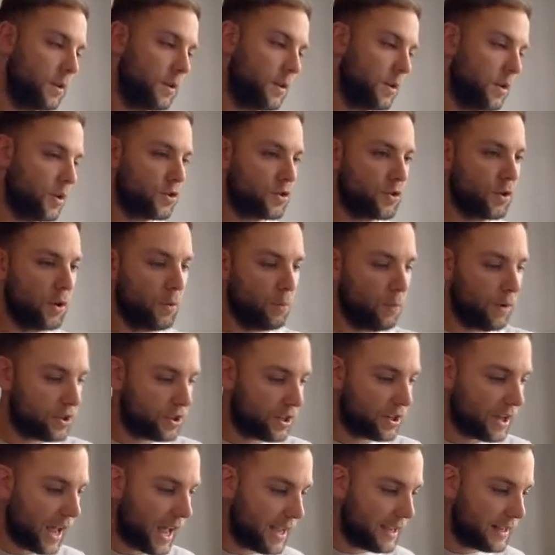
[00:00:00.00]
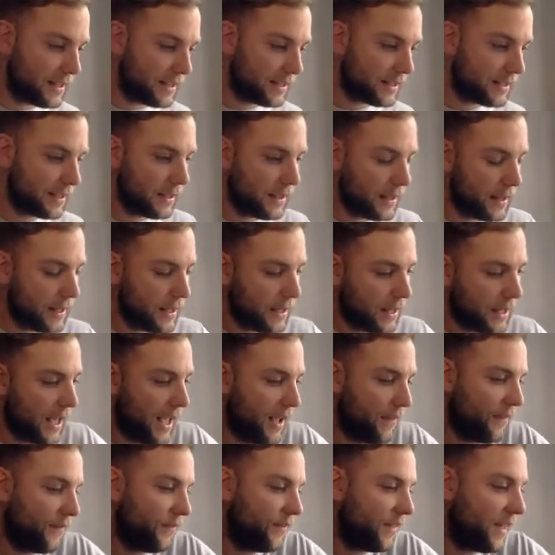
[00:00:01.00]
So in which case,
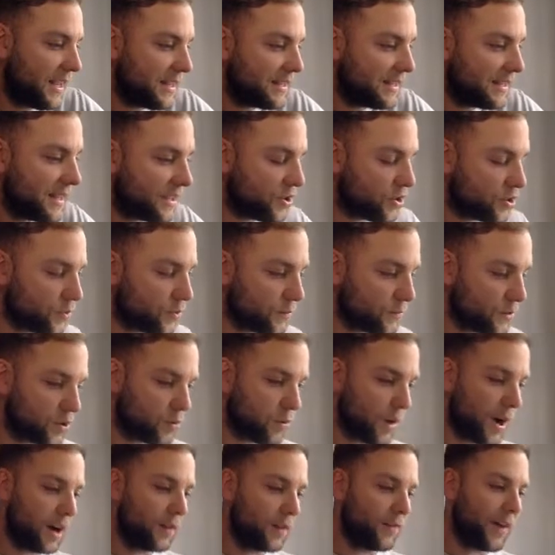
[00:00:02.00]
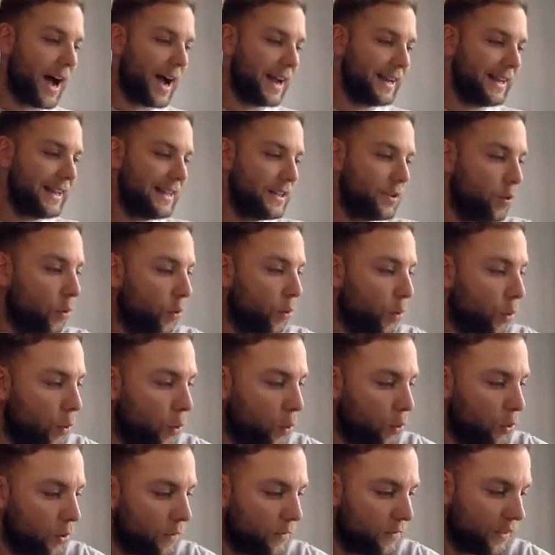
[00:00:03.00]
if these need to sum to 12, I need
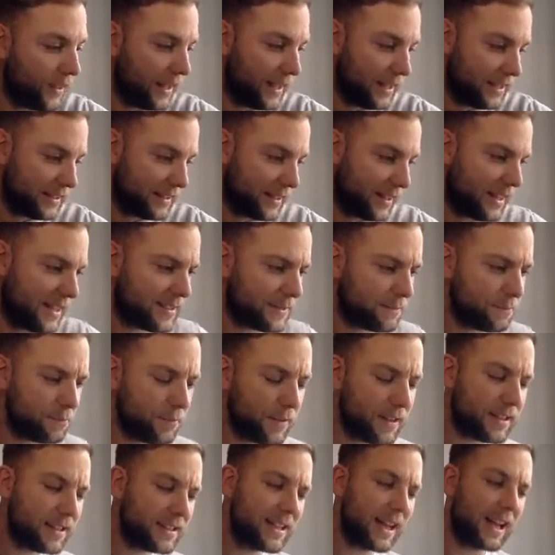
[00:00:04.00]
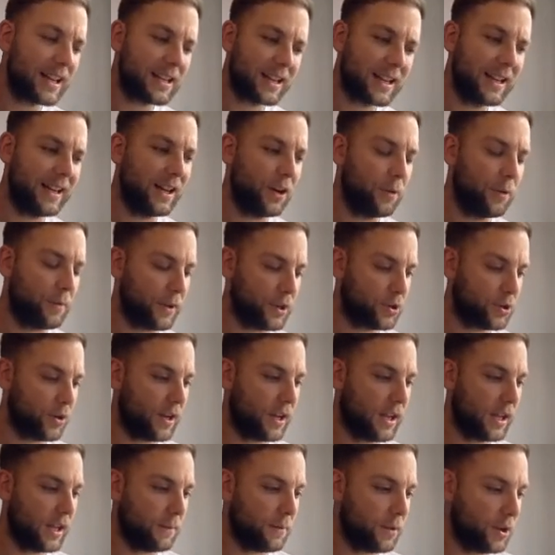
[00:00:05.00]
all of these. Now this is actually a little bit
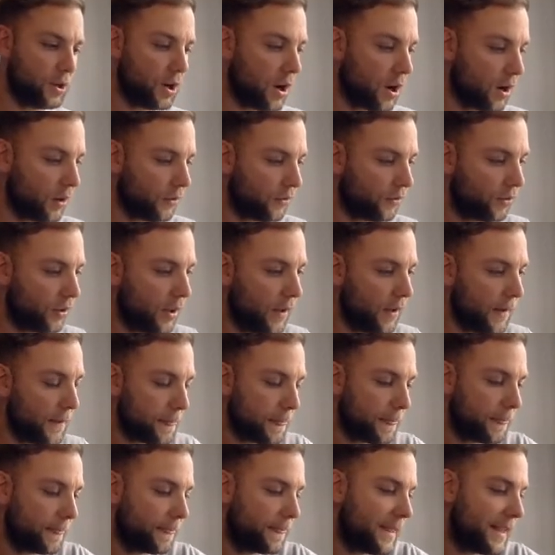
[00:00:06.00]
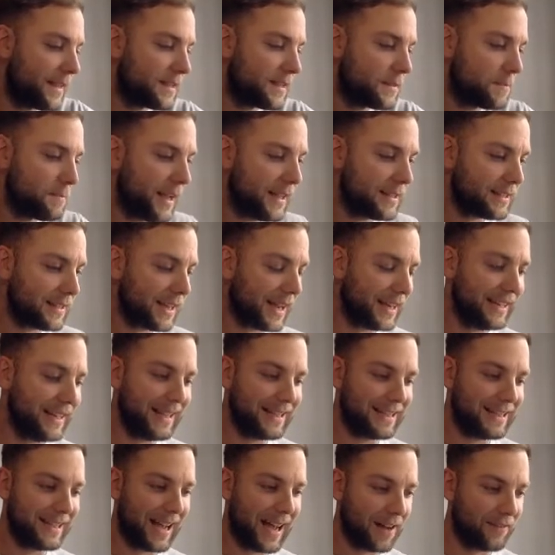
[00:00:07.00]
tricky because this means I need
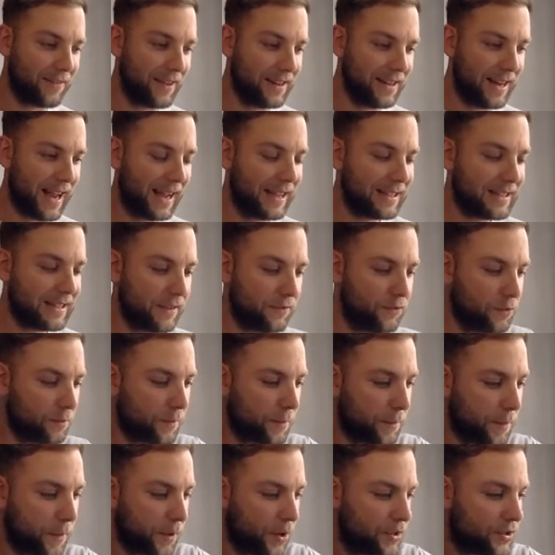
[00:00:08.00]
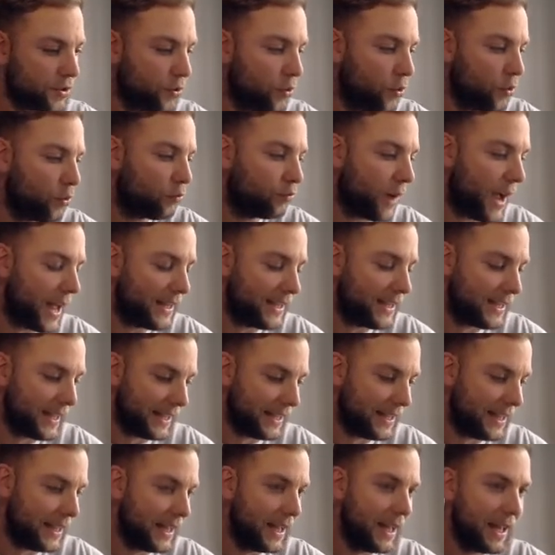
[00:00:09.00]
to have a negative number because
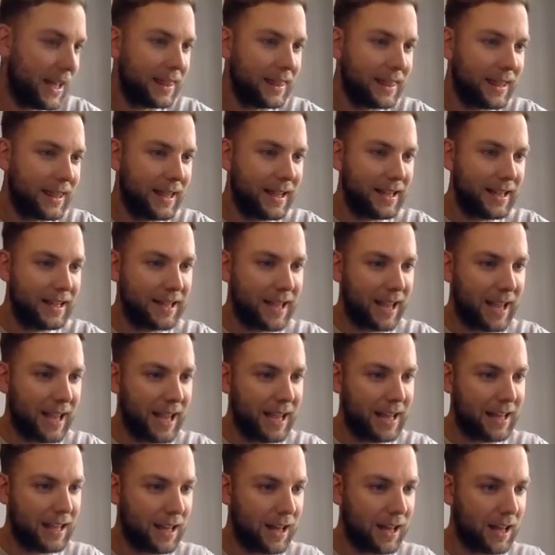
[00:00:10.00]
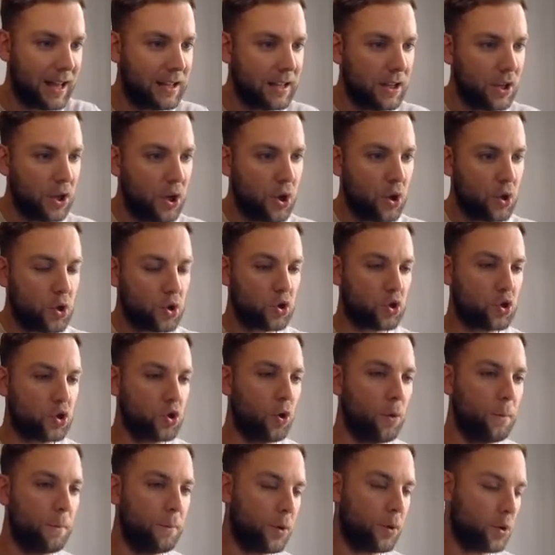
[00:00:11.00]
already these here
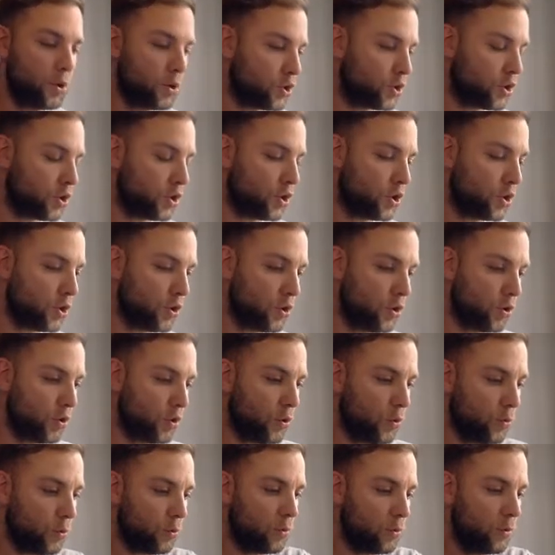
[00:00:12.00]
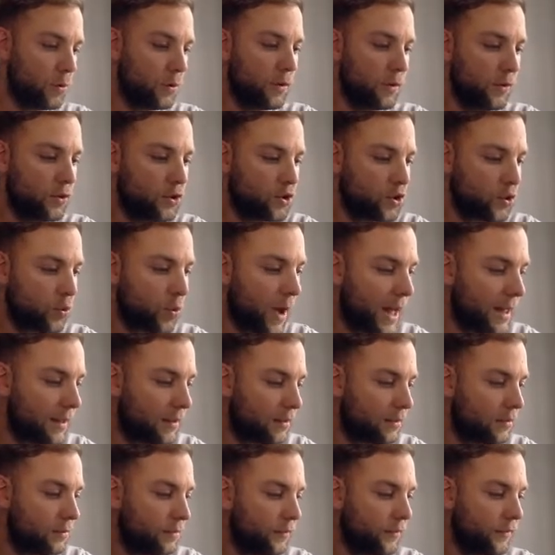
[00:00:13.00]
sum to
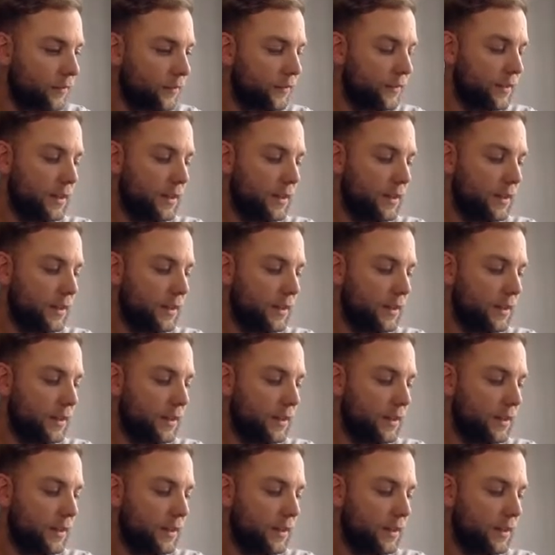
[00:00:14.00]
12,